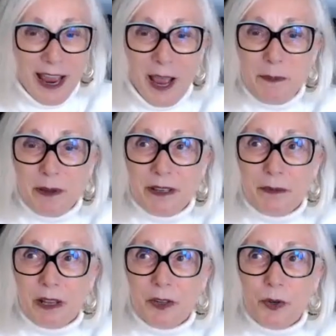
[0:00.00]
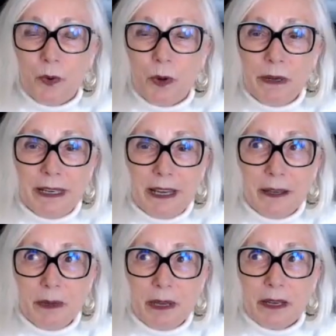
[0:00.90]
happened, a new woman
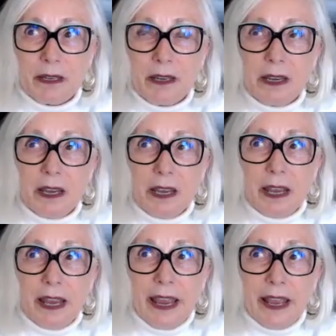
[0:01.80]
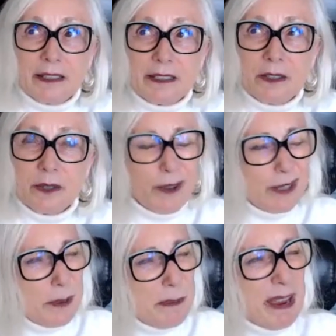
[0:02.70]
came in, and you know how
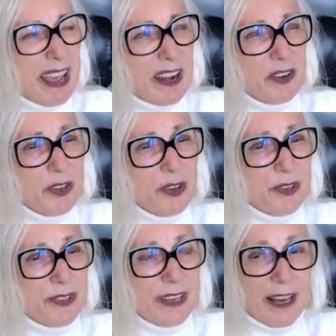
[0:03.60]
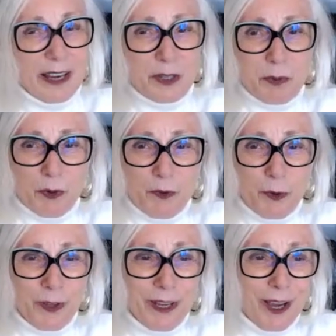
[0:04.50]
some managers, they like to prove
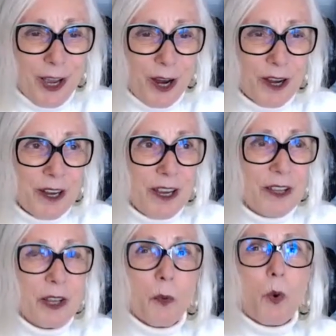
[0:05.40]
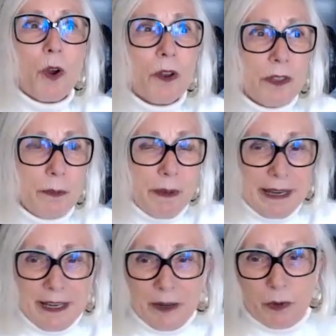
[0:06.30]
who they are, their worth, by
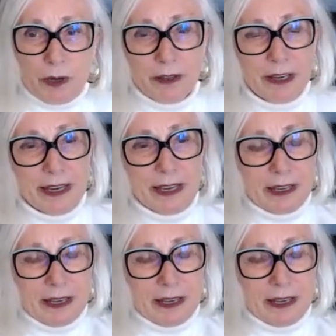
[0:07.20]
getting rid of the